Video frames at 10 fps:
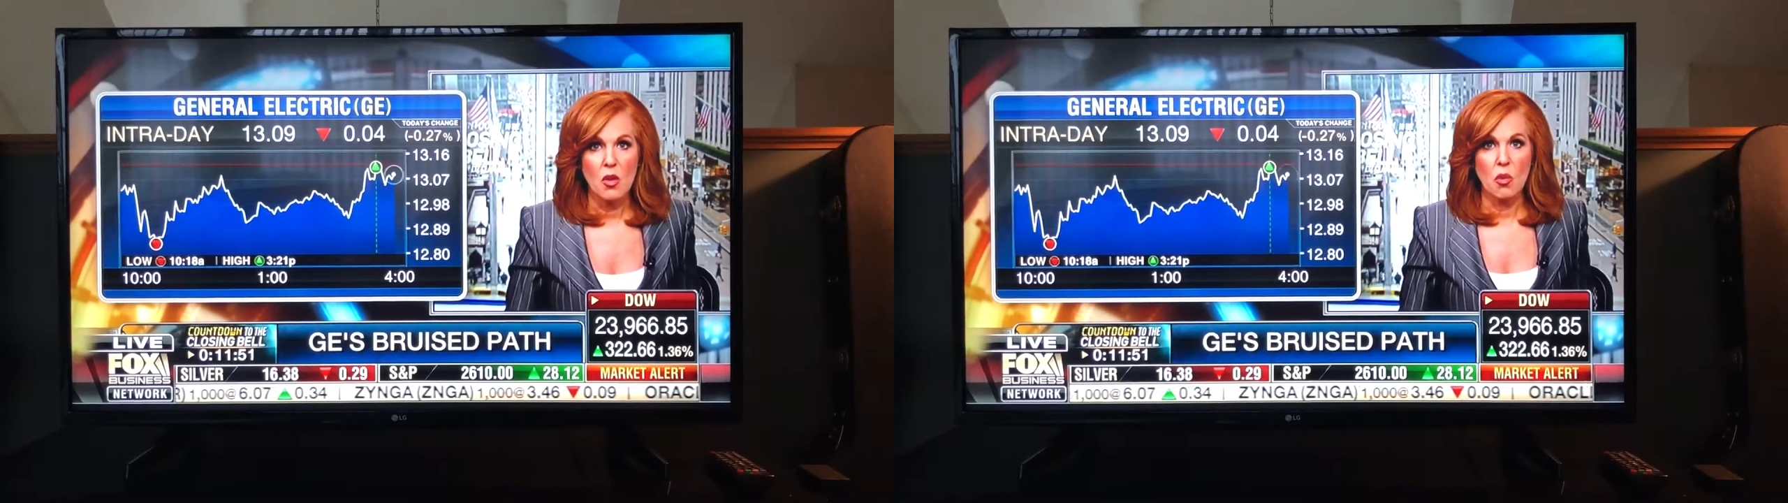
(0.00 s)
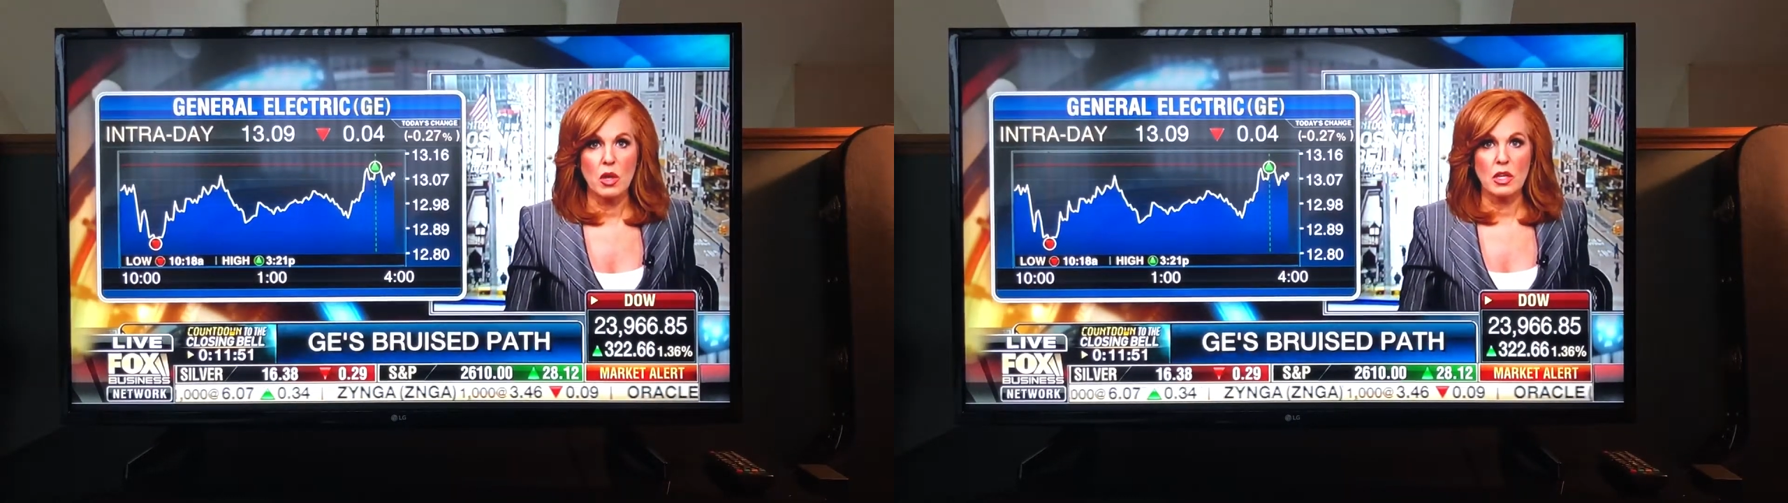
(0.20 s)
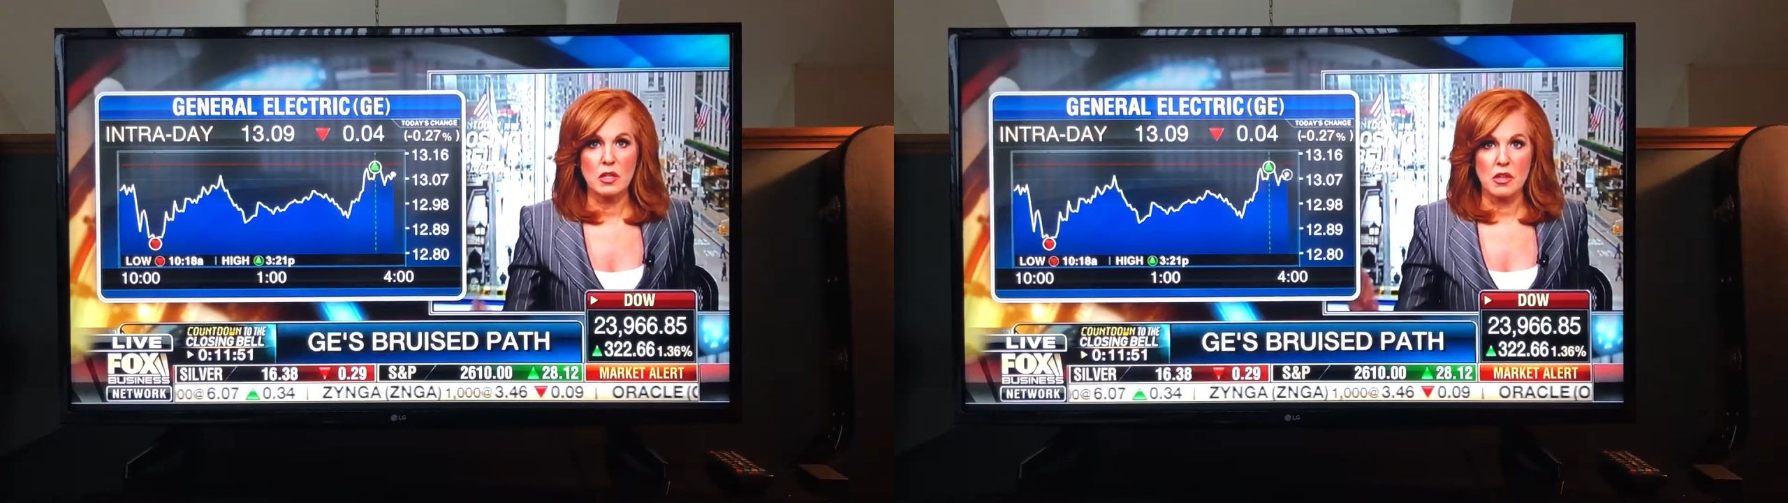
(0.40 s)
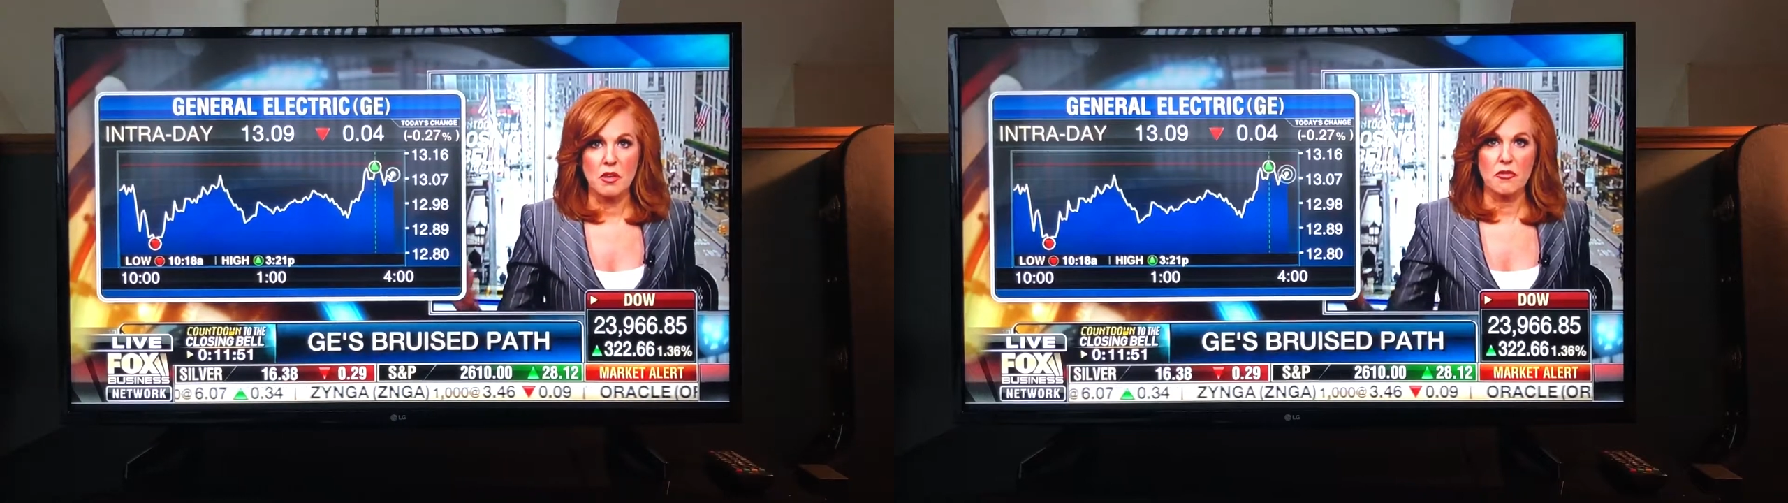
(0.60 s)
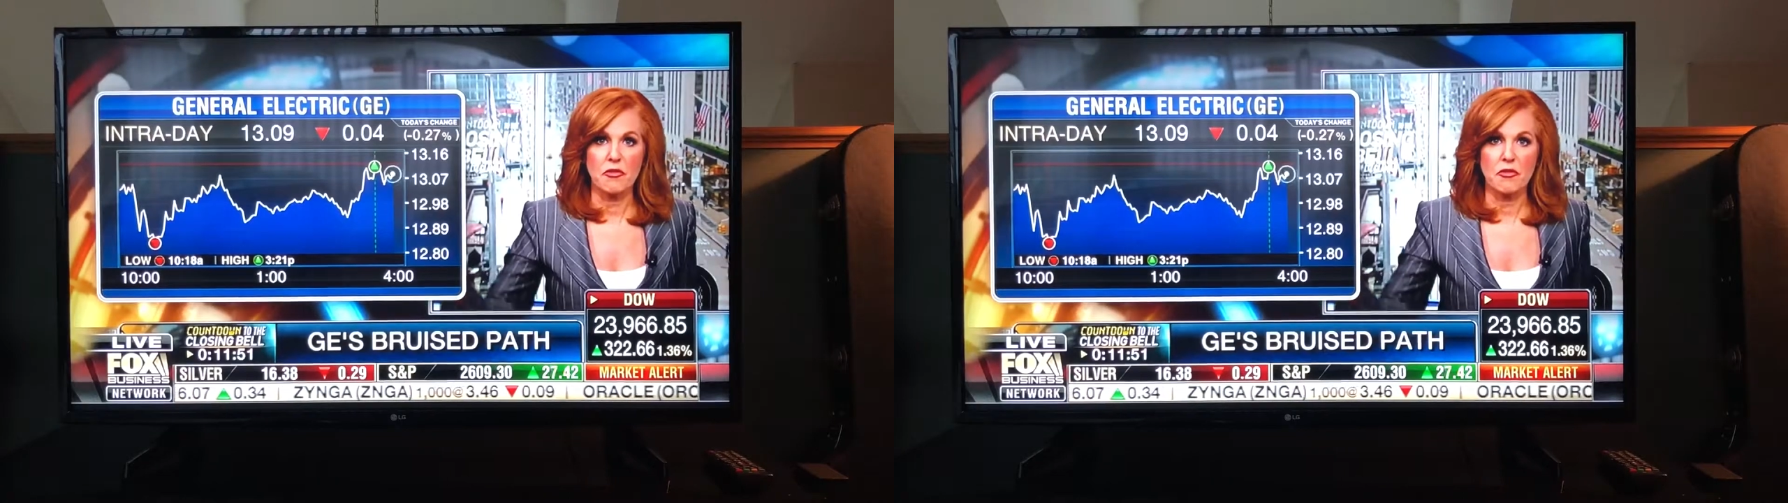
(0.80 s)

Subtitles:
what is a